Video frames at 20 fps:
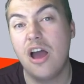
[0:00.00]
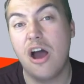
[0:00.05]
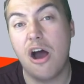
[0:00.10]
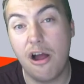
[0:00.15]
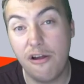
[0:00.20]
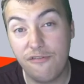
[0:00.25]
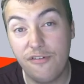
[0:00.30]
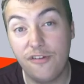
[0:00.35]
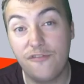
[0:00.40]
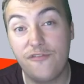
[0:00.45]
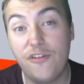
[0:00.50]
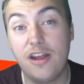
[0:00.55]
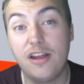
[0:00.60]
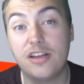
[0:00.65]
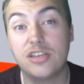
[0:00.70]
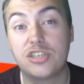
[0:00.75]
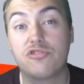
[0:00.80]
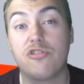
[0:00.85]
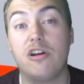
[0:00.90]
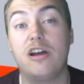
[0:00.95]
hopefully
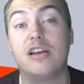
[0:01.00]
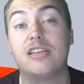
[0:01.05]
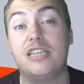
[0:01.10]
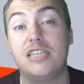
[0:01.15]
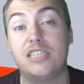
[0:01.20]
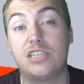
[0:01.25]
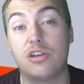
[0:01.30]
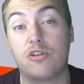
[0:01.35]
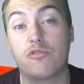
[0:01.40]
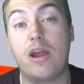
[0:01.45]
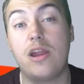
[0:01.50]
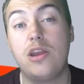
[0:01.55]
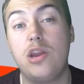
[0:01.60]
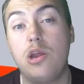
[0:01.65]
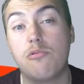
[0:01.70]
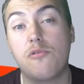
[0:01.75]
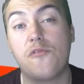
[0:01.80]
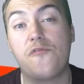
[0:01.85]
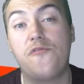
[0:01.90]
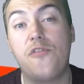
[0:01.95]
fingers crossed it's a great
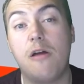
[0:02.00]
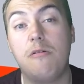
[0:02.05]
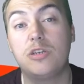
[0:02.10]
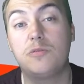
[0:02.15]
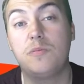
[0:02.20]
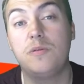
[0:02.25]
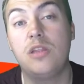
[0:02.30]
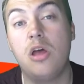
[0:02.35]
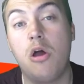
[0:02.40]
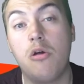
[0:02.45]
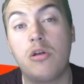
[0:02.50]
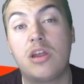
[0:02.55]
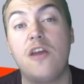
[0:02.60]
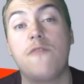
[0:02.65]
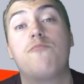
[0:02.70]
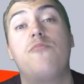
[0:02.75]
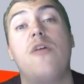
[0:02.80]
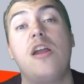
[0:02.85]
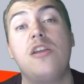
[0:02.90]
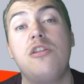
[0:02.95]
new refurbishment that'll
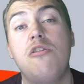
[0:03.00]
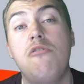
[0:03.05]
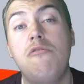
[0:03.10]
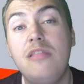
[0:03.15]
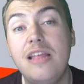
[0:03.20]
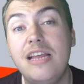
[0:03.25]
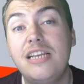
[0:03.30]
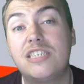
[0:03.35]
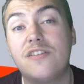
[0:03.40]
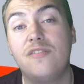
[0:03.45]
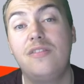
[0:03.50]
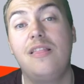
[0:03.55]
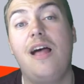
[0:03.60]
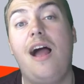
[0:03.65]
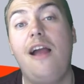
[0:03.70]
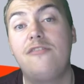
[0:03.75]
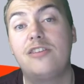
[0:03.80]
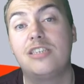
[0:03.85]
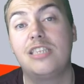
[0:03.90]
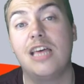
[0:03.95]
give brand new lease of
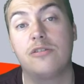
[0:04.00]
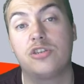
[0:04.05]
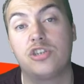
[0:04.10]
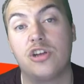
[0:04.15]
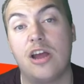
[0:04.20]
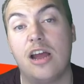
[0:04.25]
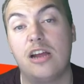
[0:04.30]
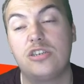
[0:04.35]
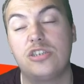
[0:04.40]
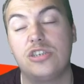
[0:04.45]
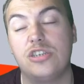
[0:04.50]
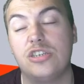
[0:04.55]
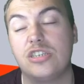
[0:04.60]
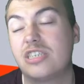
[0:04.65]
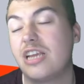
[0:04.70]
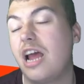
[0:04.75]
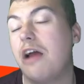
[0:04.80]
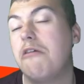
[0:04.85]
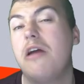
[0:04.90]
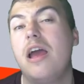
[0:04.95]
life to that attraction
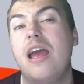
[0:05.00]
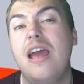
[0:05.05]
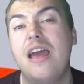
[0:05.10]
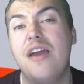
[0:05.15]
so